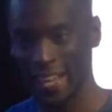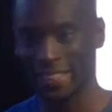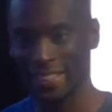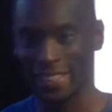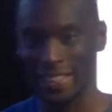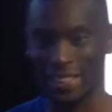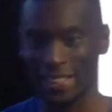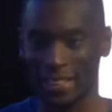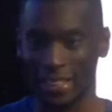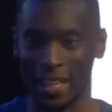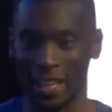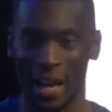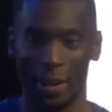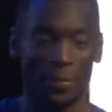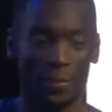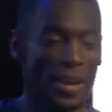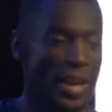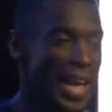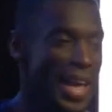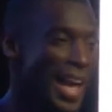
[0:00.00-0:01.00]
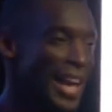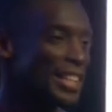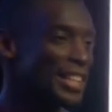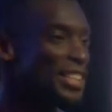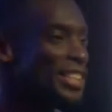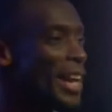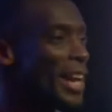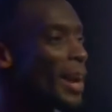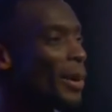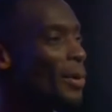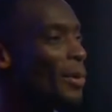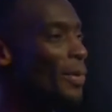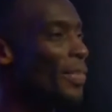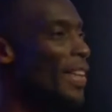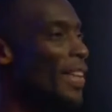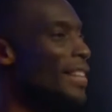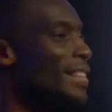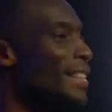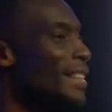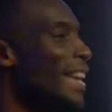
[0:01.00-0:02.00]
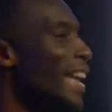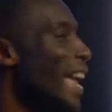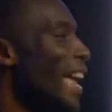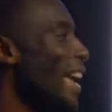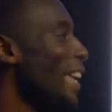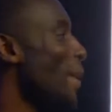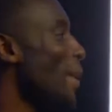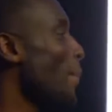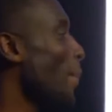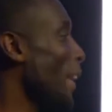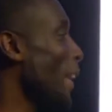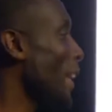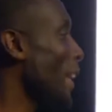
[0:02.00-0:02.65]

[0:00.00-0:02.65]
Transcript: Haynes that's going to come and share with us in a